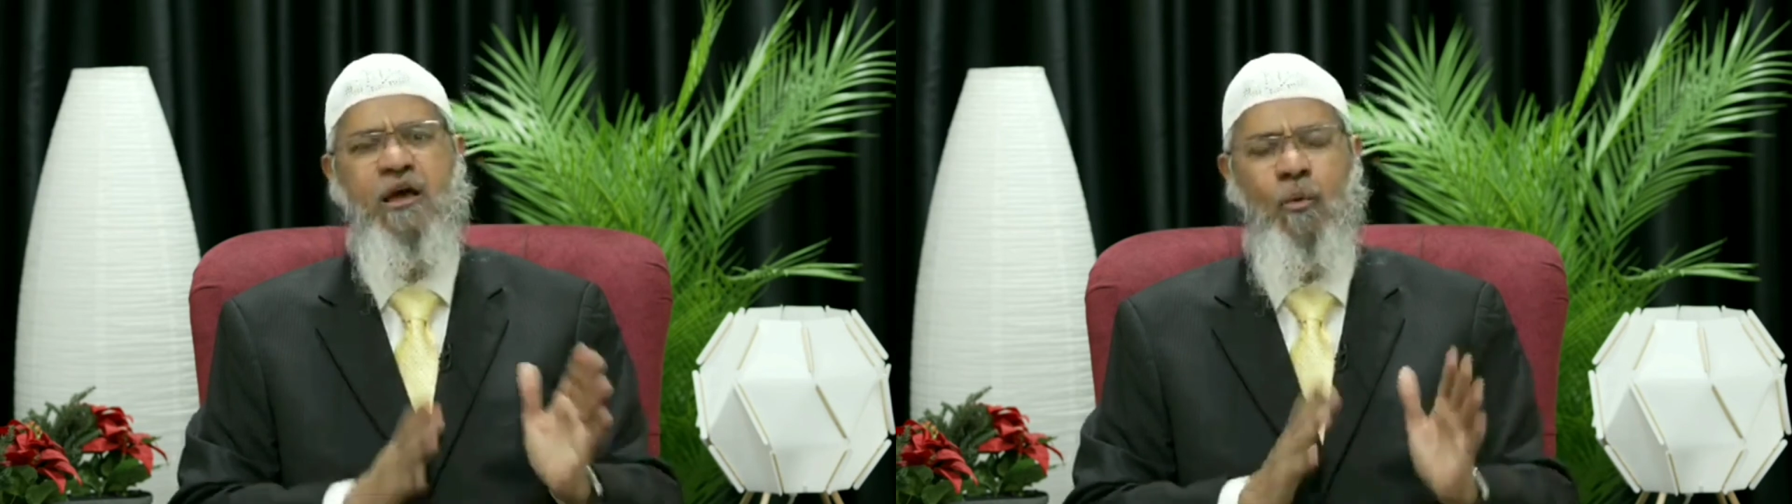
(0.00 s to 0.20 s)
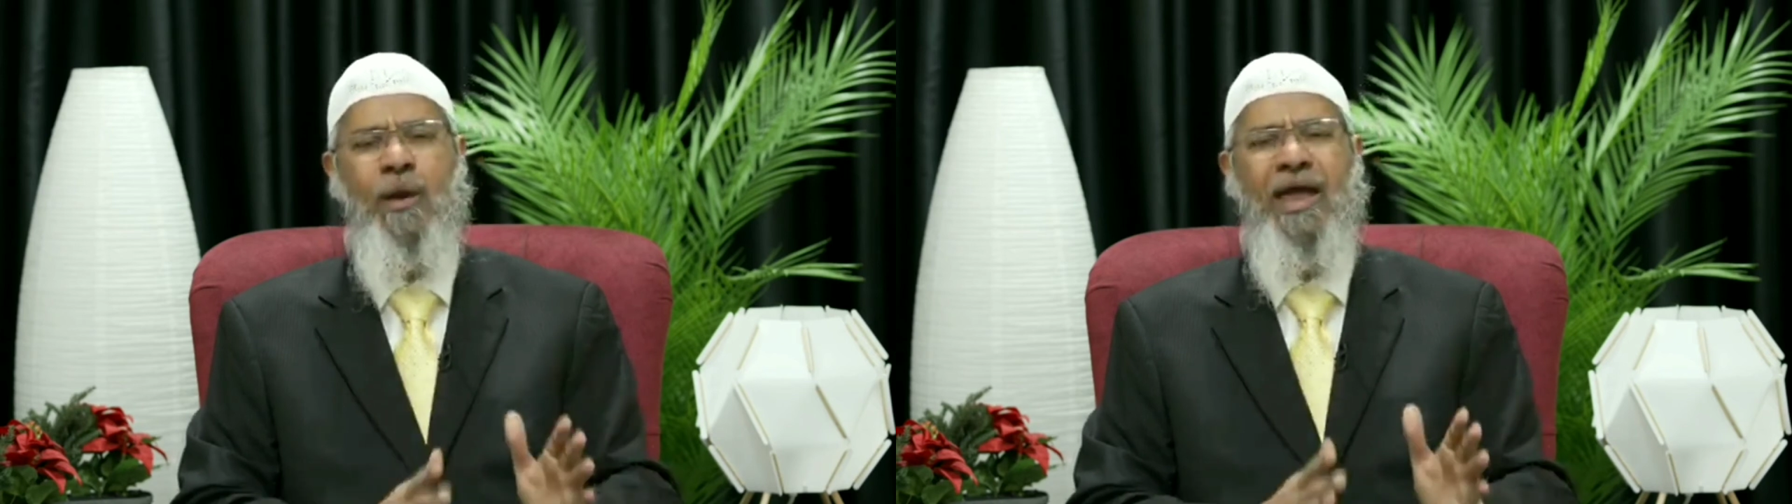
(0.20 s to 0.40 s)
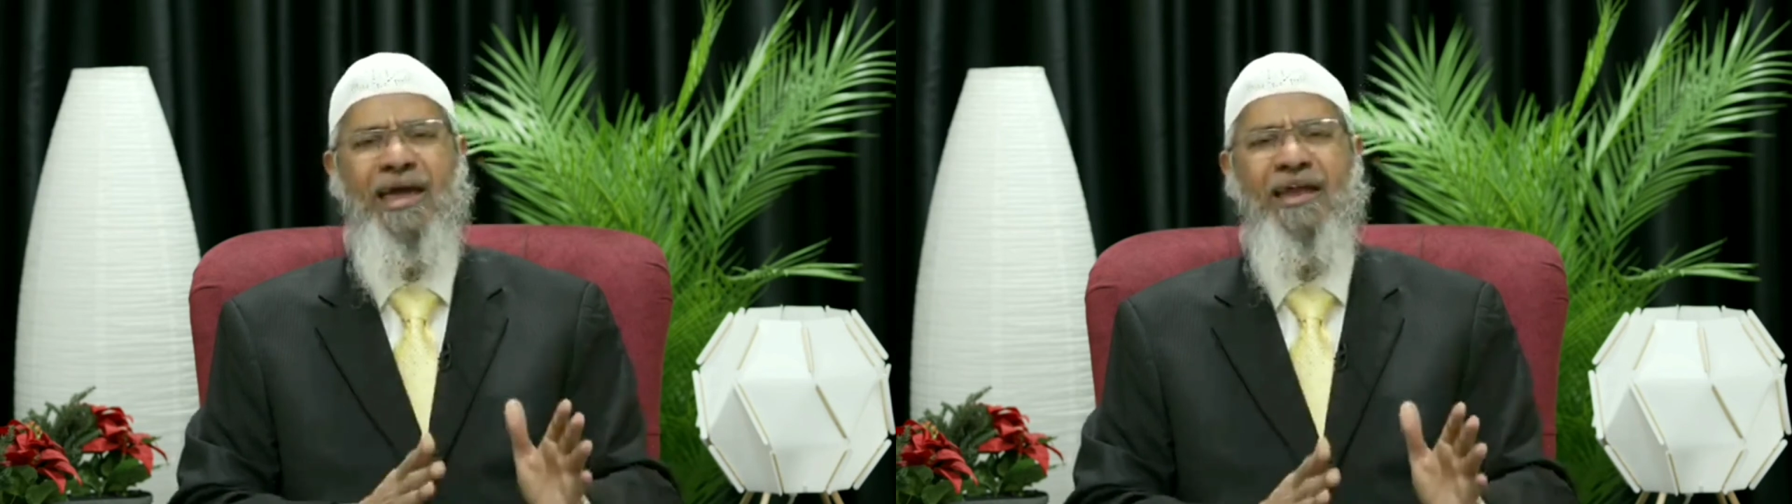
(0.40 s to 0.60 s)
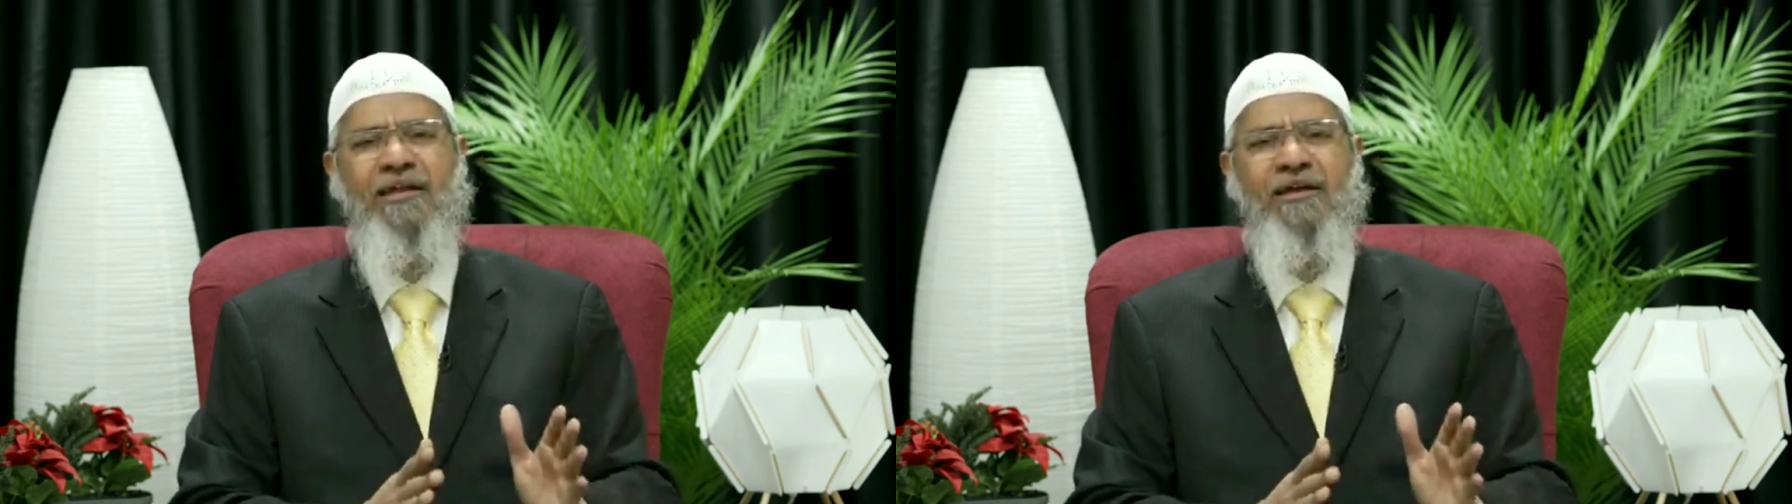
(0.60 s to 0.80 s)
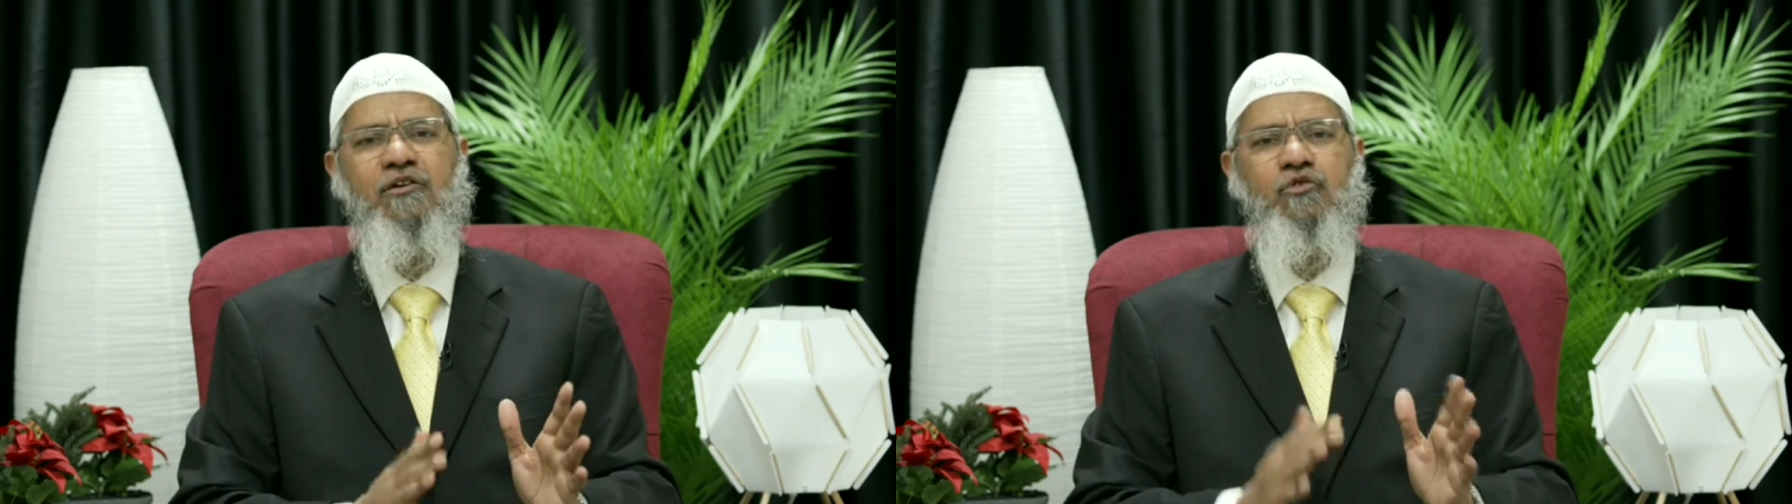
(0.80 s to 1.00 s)

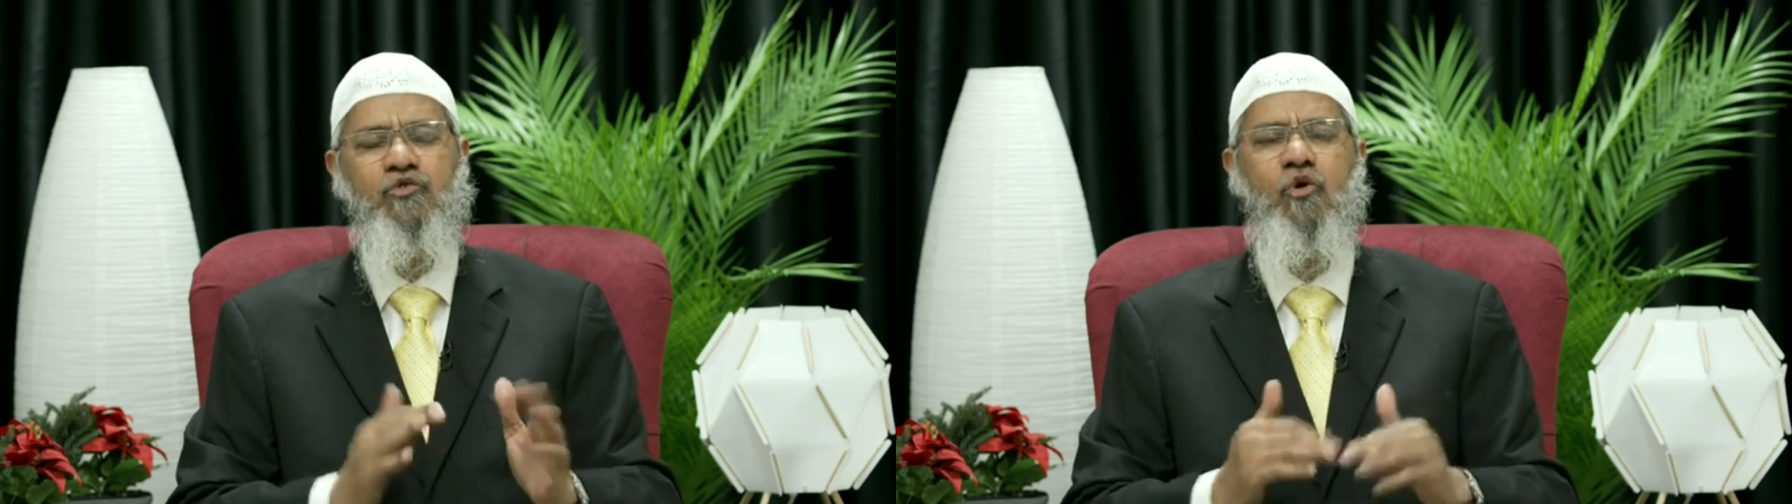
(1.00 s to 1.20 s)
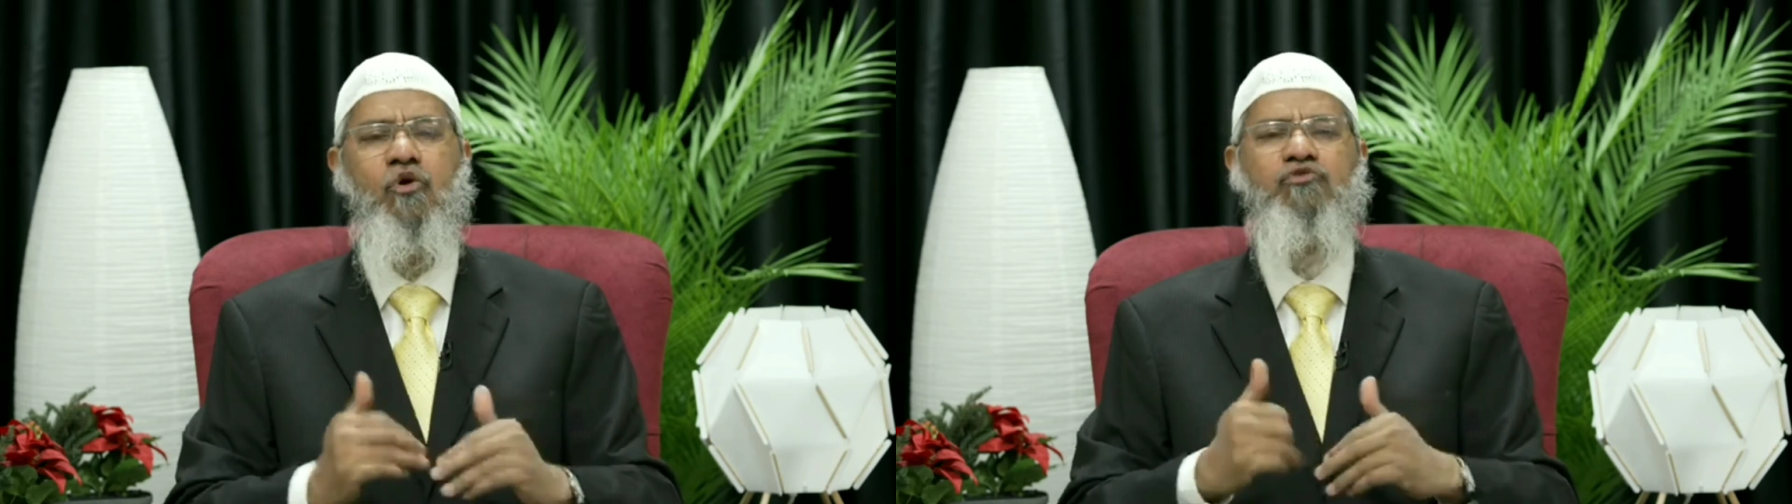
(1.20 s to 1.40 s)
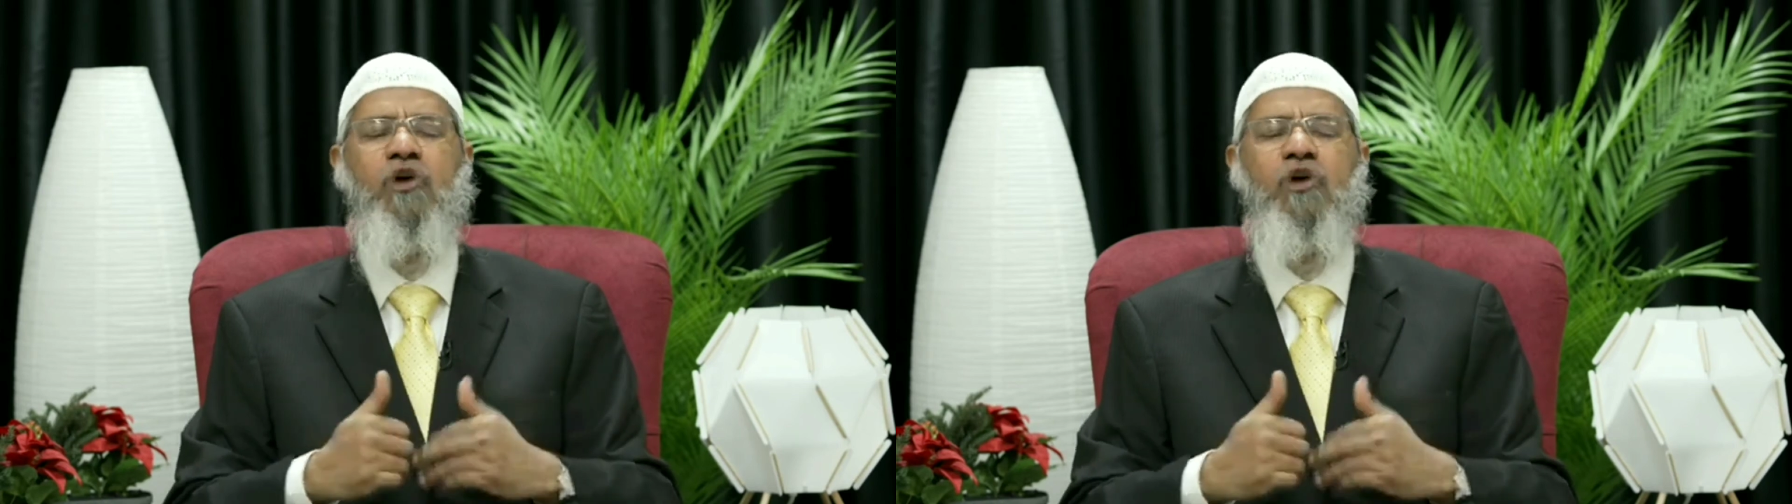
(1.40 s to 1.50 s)
where those